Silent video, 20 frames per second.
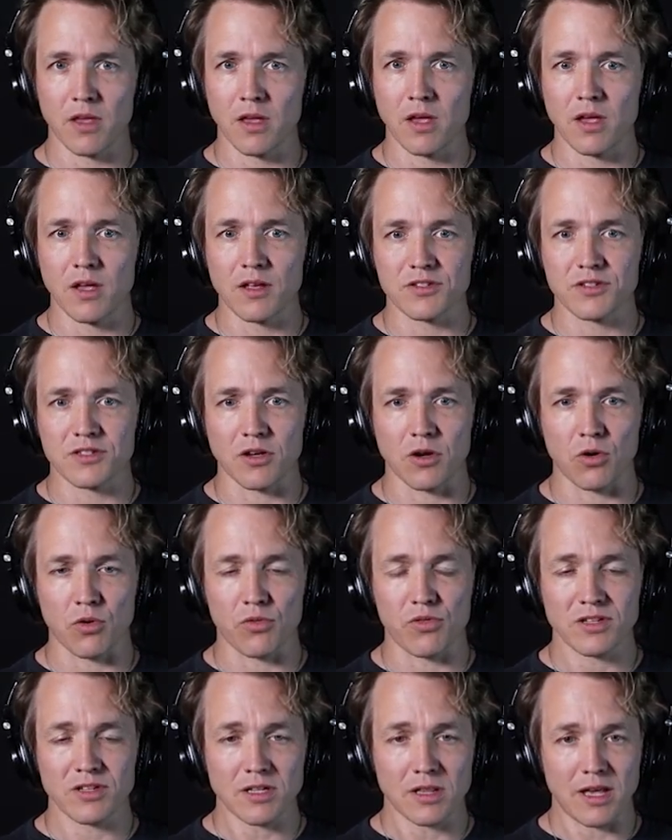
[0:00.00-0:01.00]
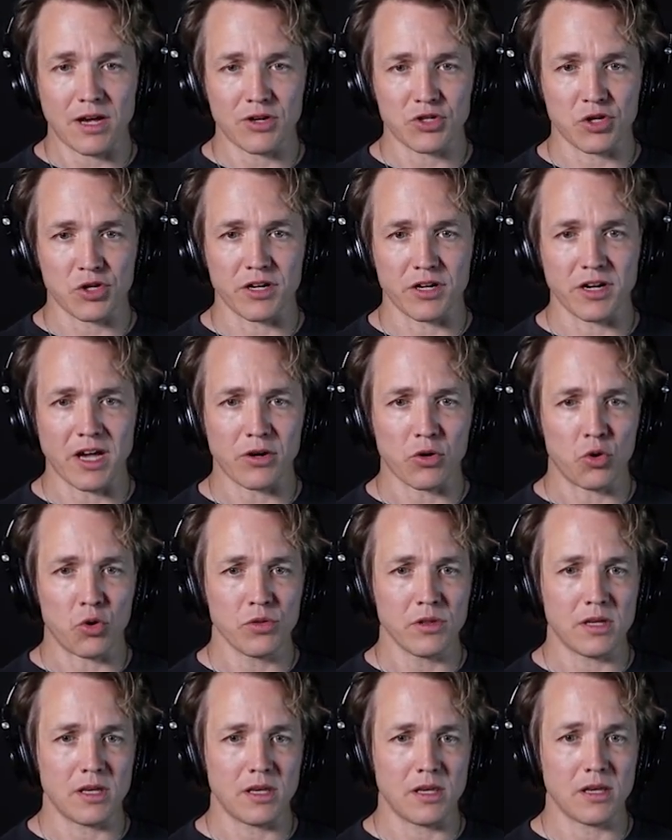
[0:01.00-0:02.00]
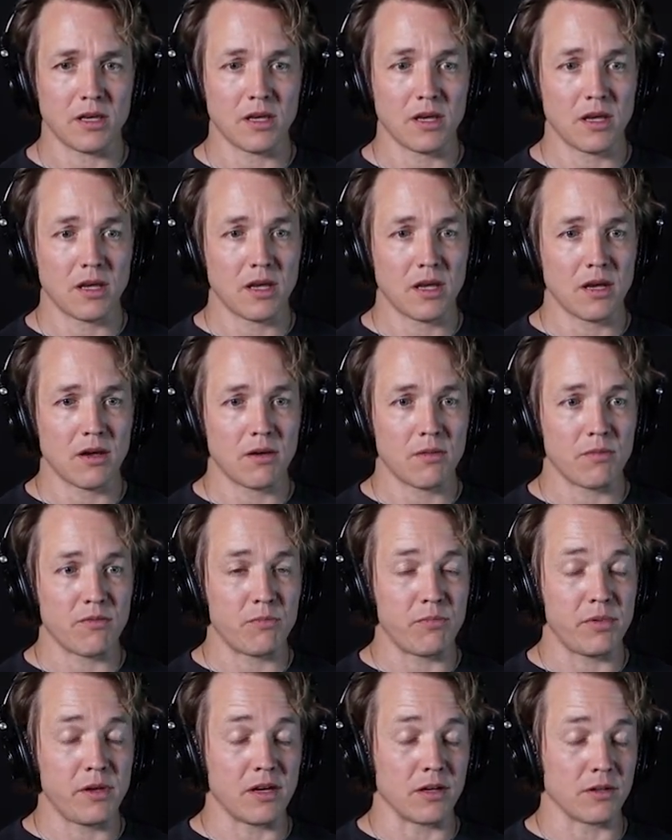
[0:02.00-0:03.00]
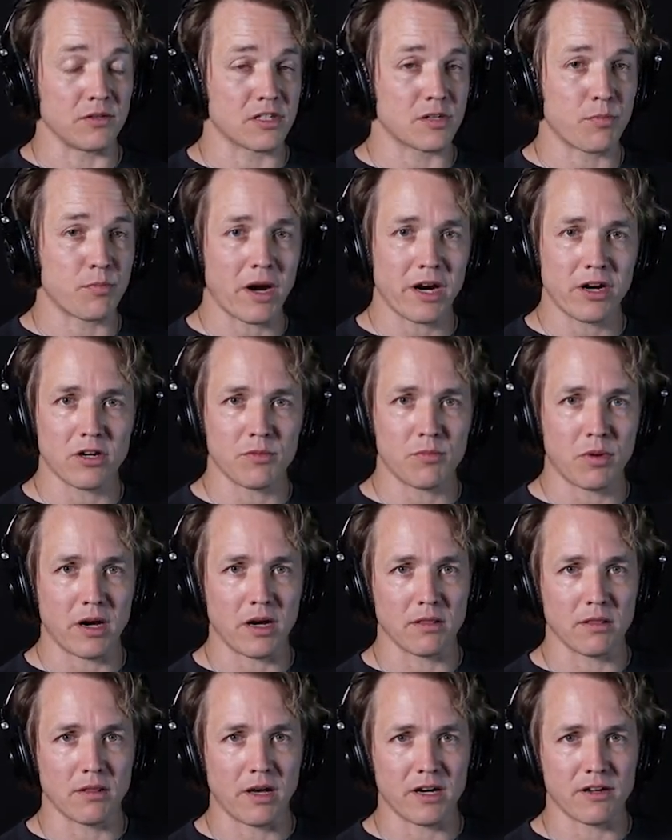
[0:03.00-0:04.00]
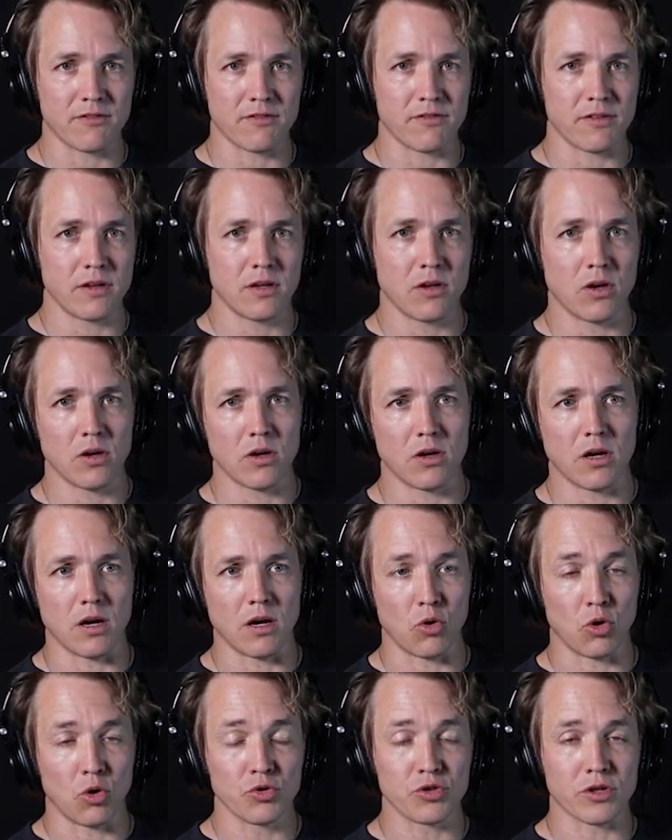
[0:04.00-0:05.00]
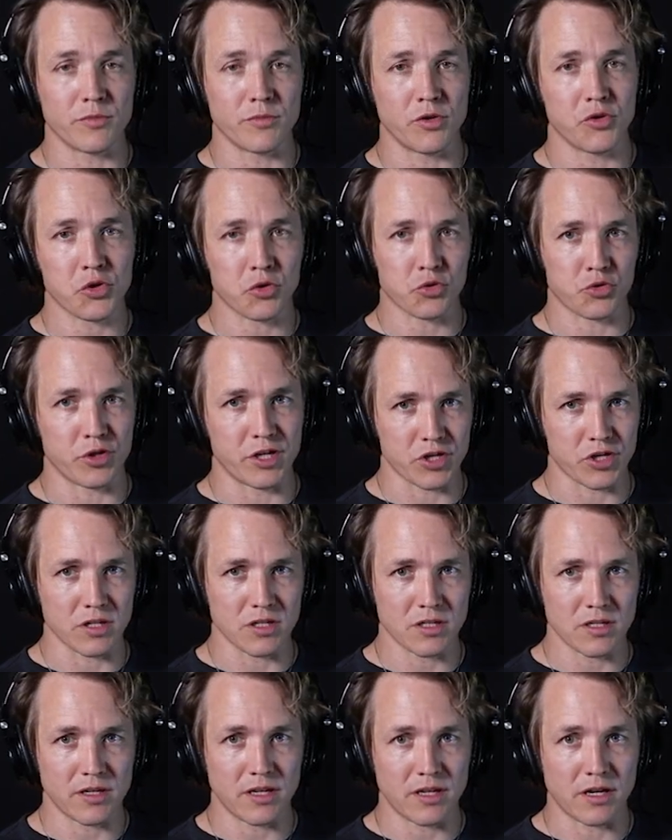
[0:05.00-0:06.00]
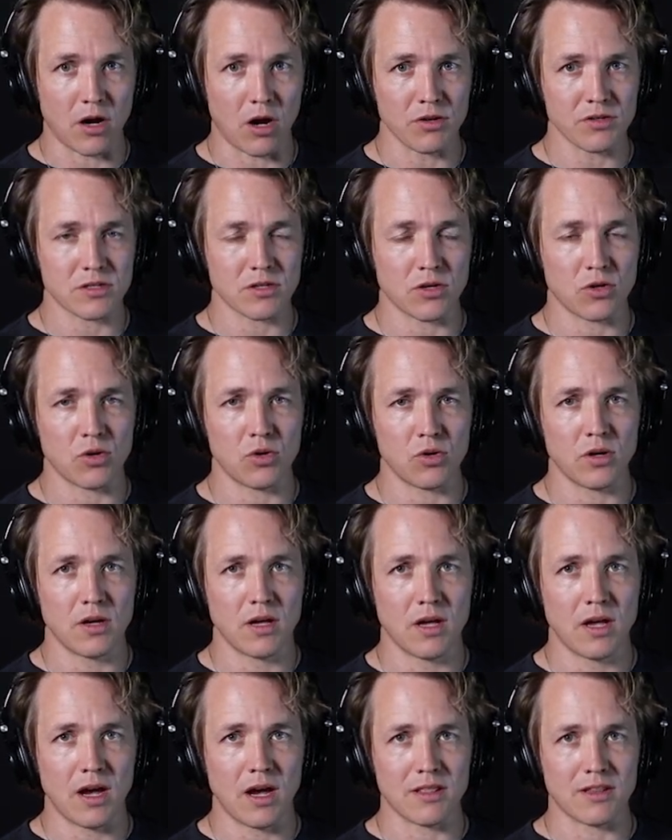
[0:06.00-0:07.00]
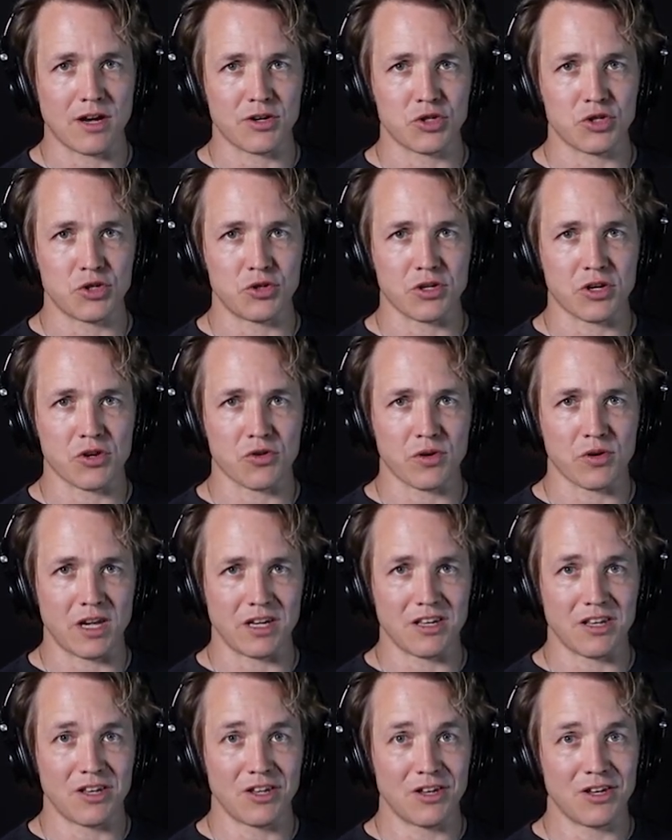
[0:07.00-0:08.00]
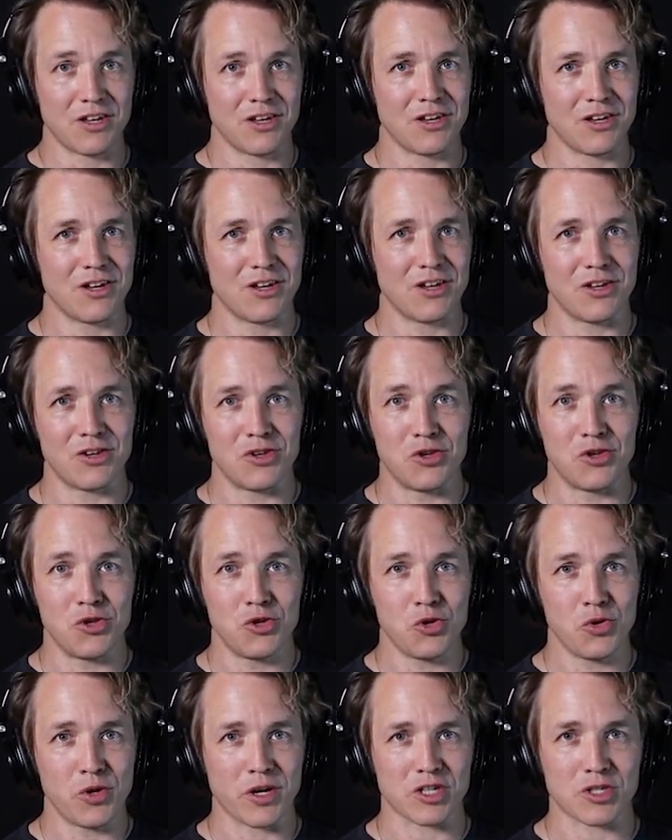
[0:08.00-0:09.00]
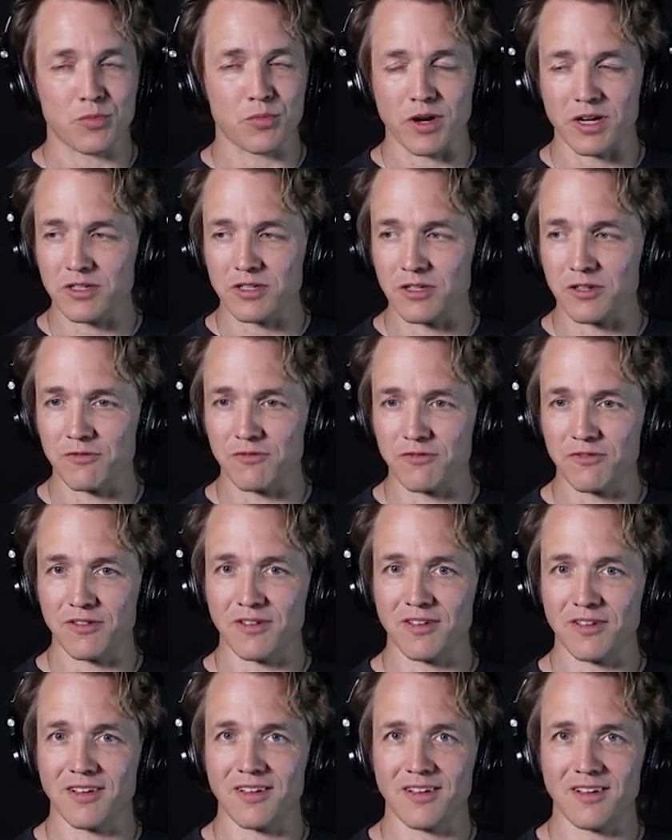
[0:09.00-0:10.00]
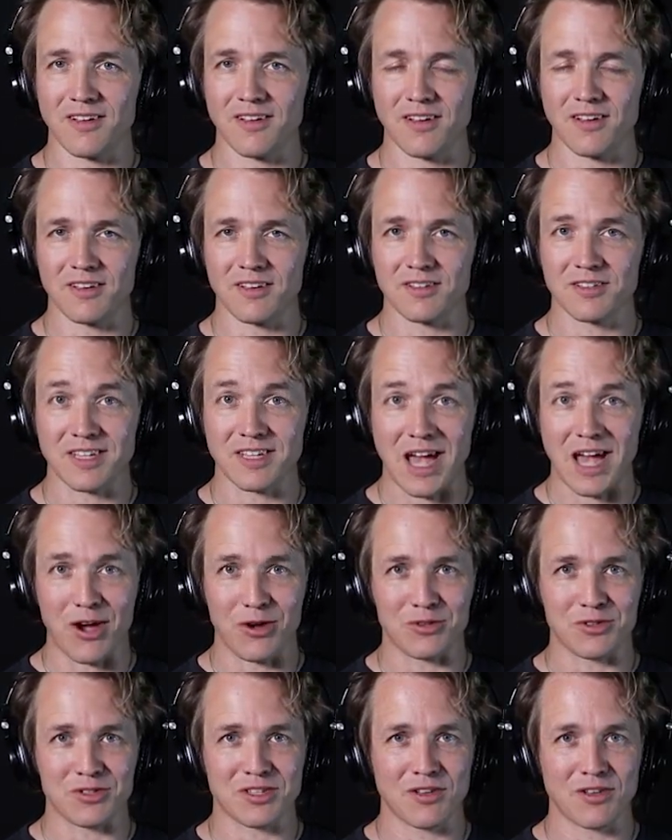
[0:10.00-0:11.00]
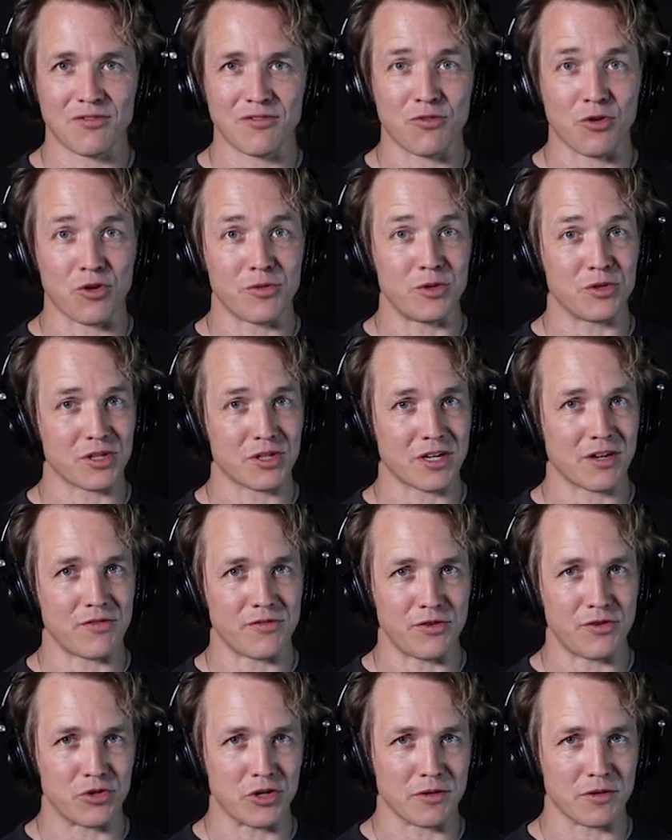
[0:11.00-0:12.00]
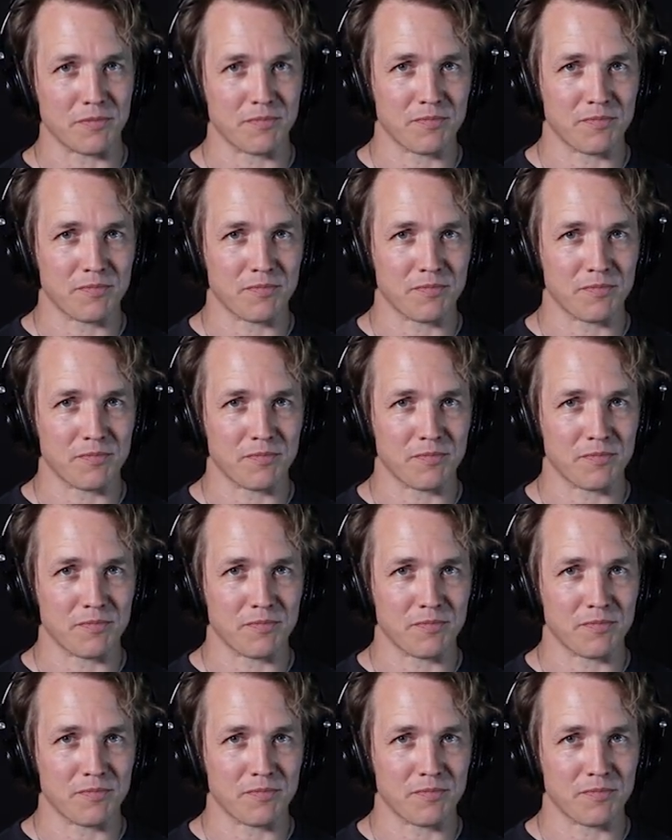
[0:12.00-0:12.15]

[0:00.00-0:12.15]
So this allows you to not only be inspired by a lot of older musical traditions, it also allows you to create new expressive sounds for the music of the future.